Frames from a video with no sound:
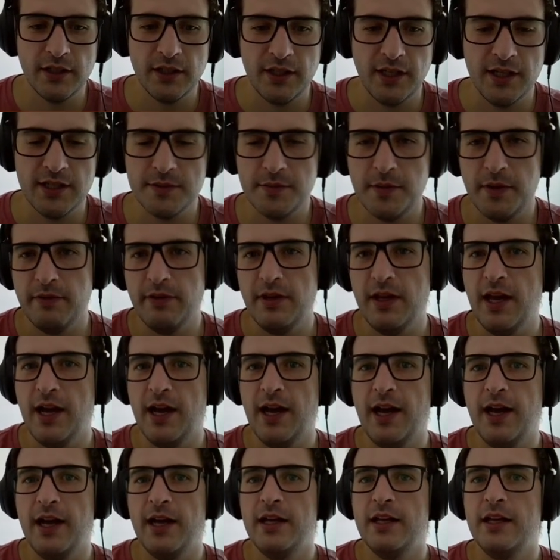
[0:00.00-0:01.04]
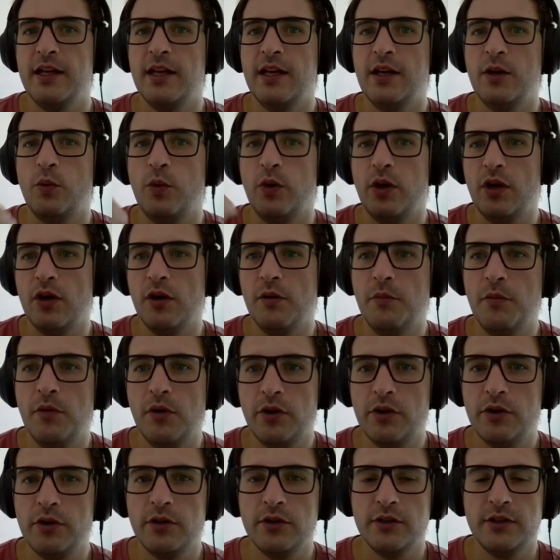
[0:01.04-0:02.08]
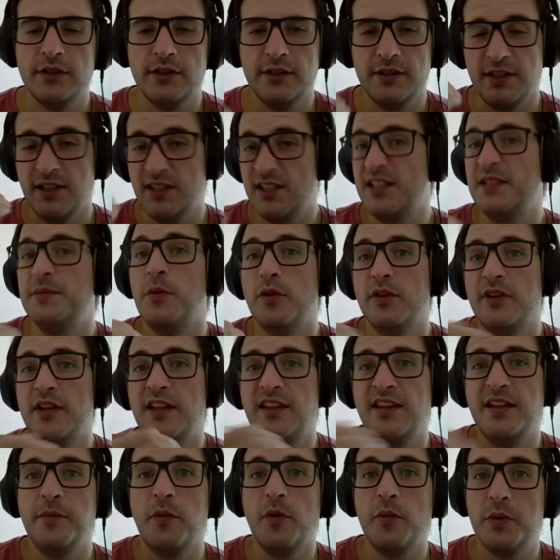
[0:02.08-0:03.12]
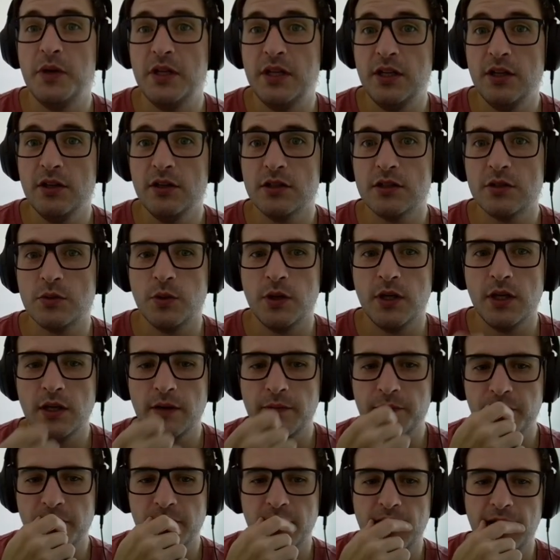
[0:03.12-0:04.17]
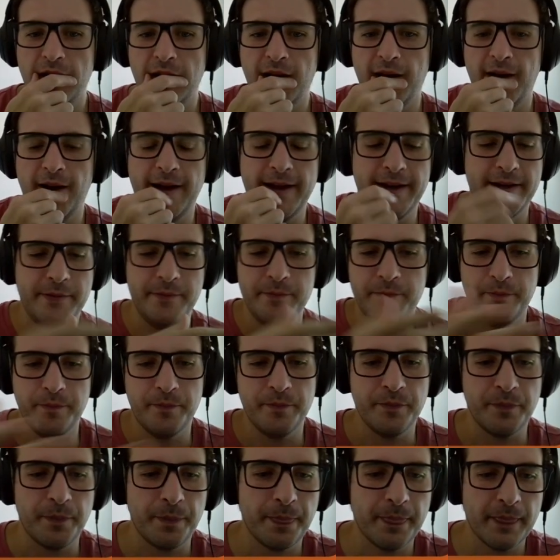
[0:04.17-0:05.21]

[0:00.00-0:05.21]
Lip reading: Yes, maybe a with more the demo video as well, and